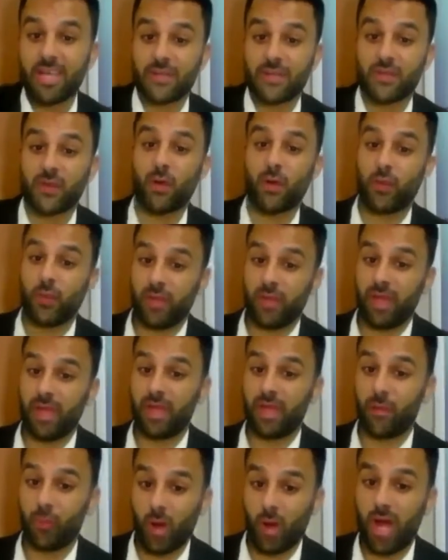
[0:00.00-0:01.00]
so
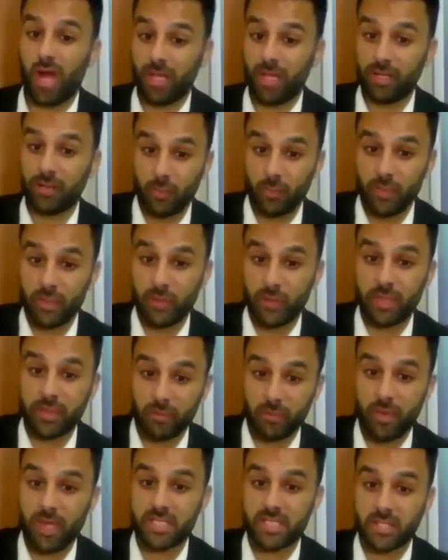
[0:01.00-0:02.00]
they while we're doing
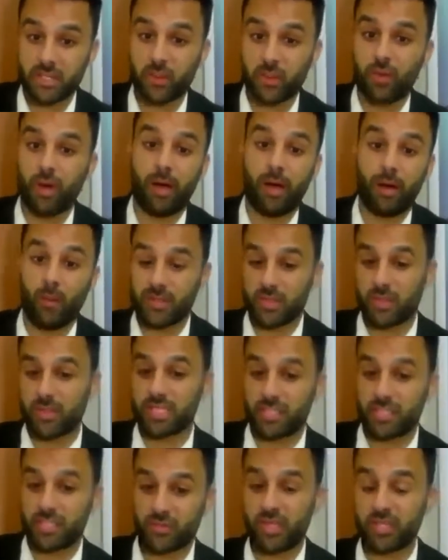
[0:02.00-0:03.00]
the rescue, I was on
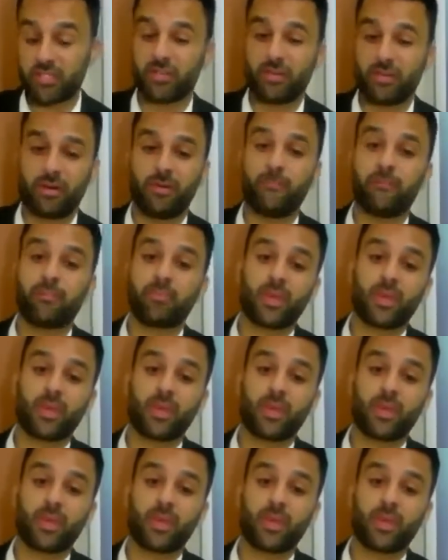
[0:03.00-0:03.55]
a stretcher,